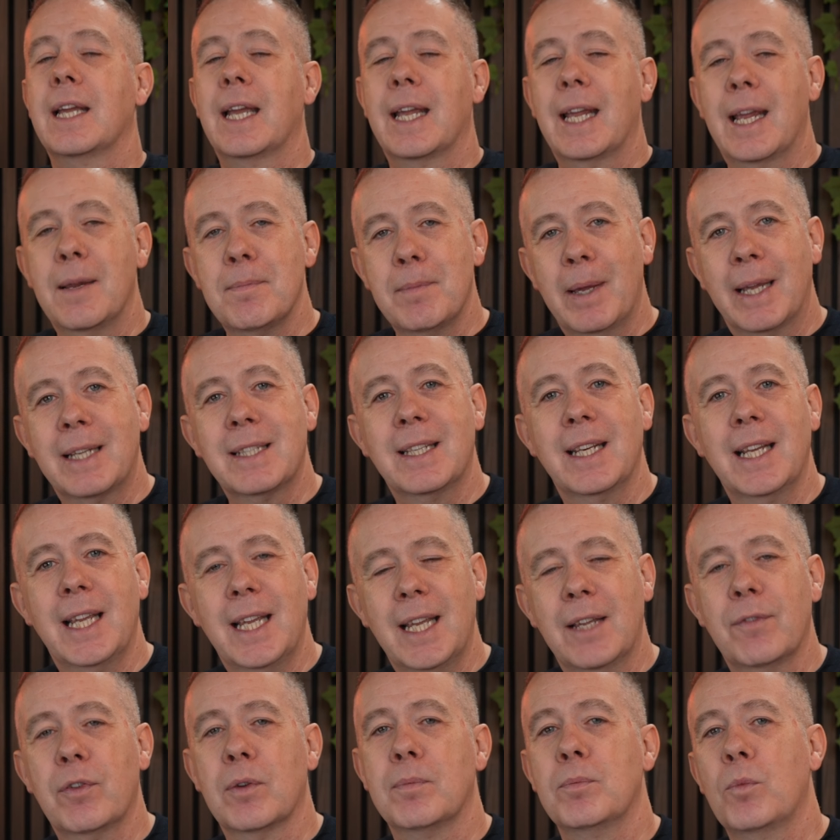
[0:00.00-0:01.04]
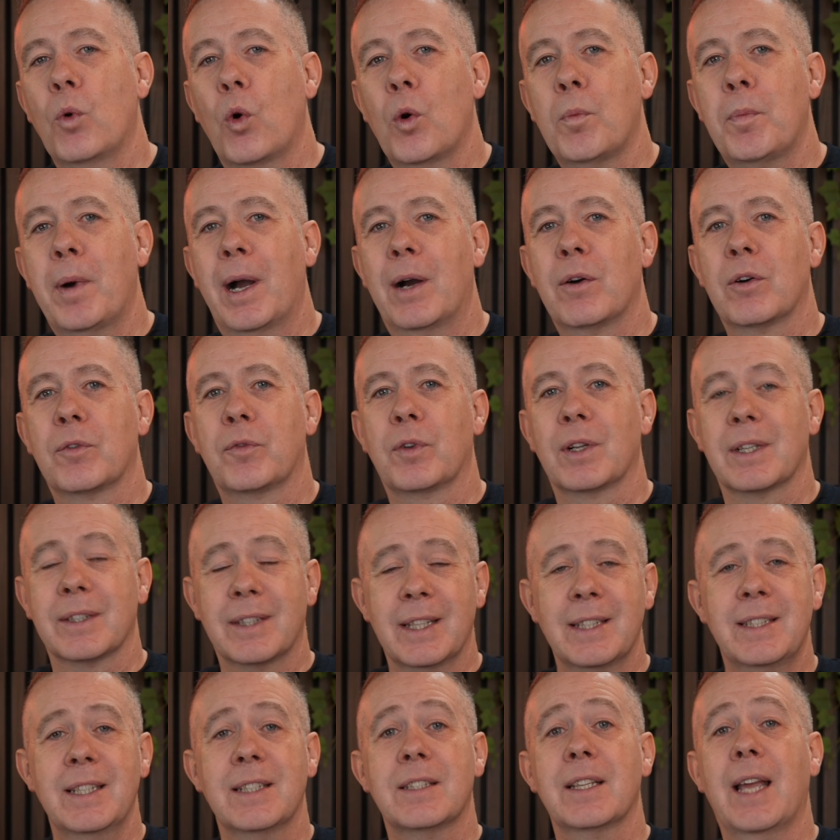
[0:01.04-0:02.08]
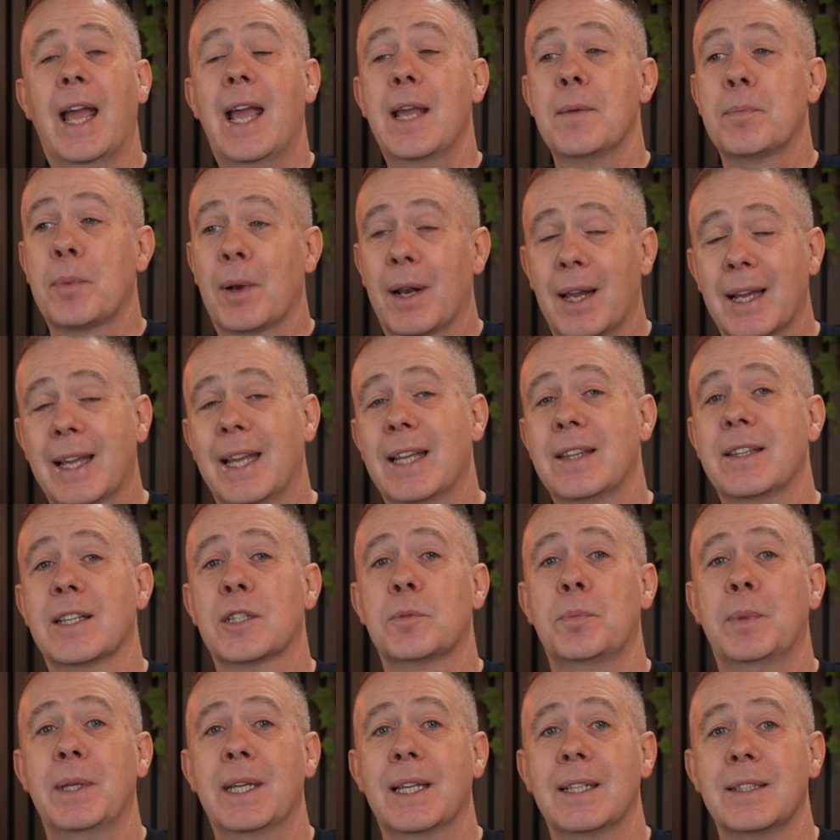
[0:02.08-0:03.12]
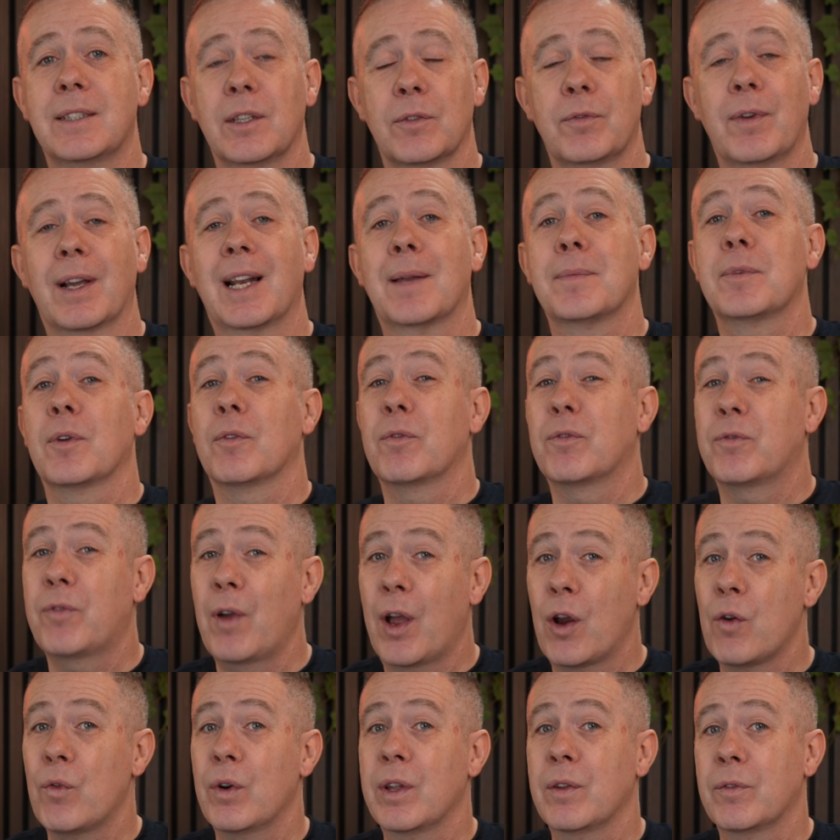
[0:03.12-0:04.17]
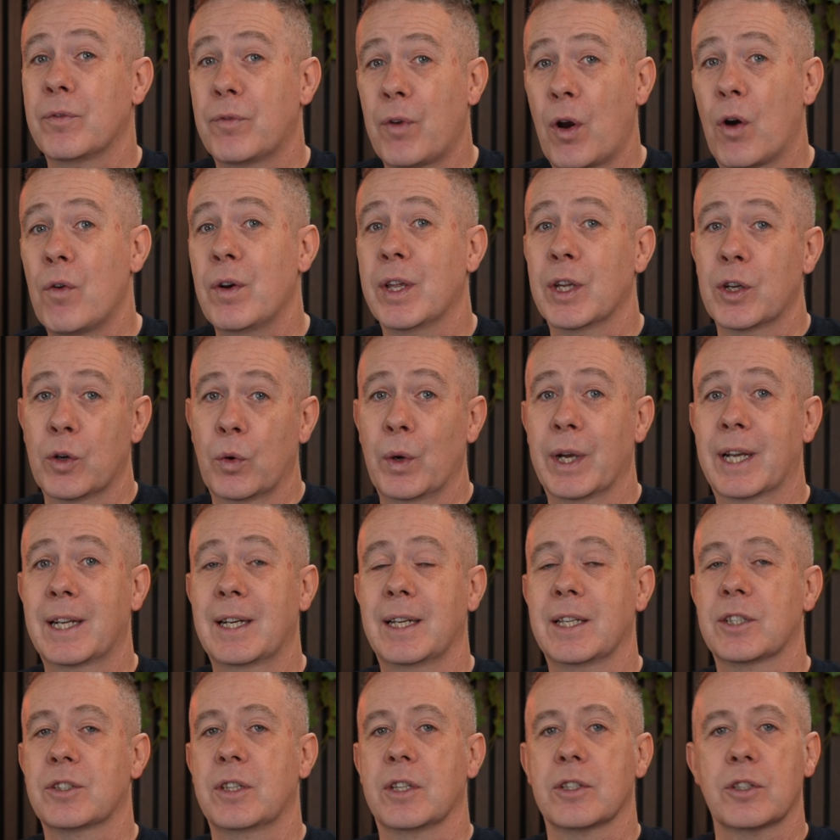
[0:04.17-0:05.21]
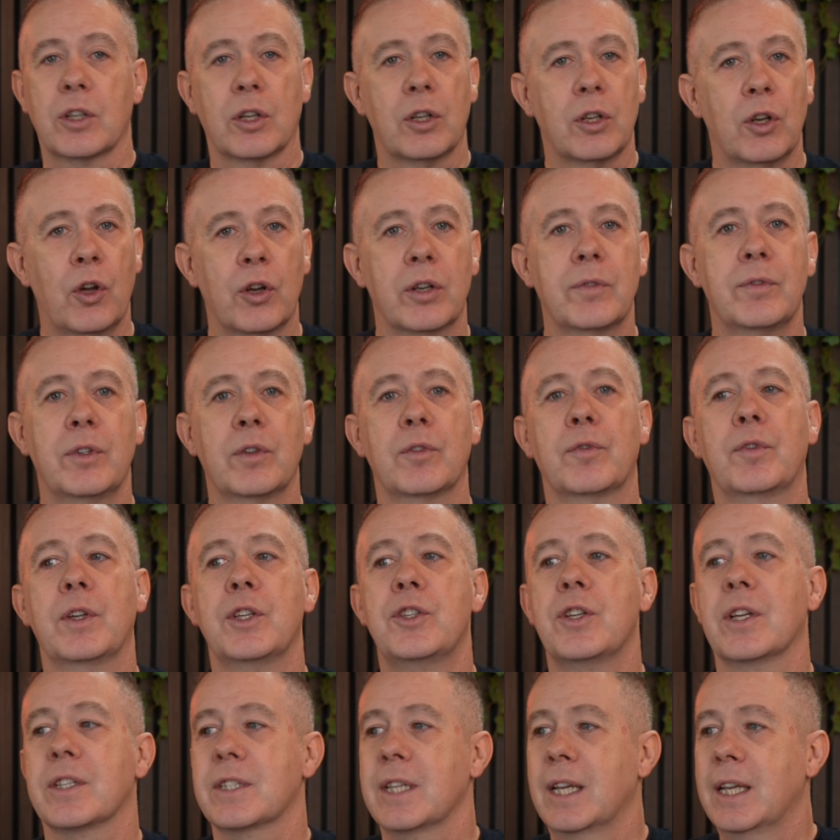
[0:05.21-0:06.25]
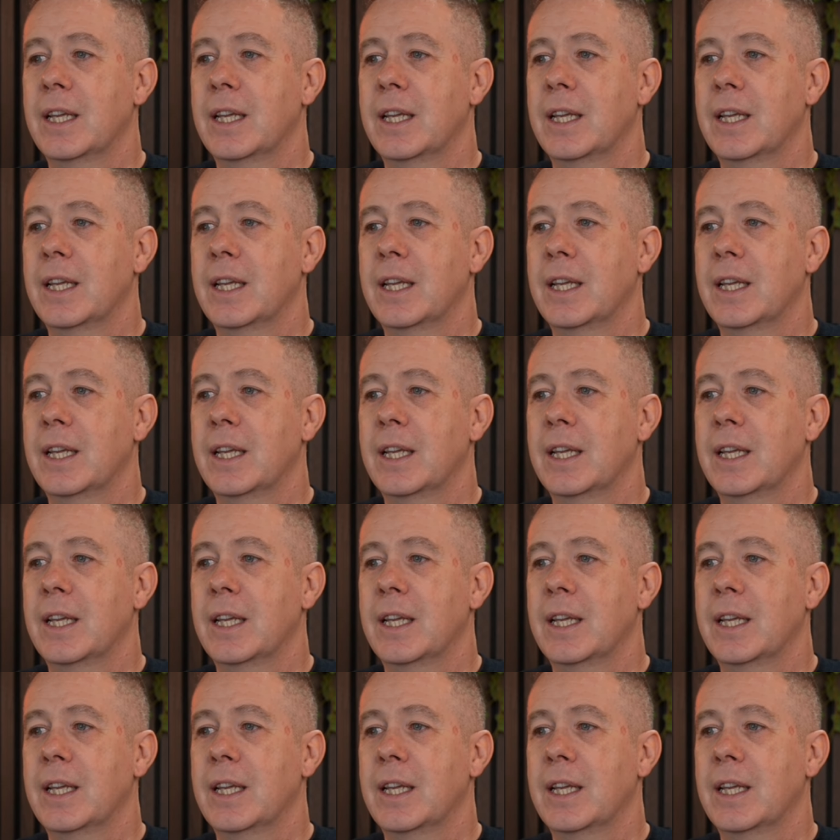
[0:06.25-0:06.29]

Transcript: It makes it even more powerful. This is a plugin that's being developed very, very quickly. So there's a lot of new features.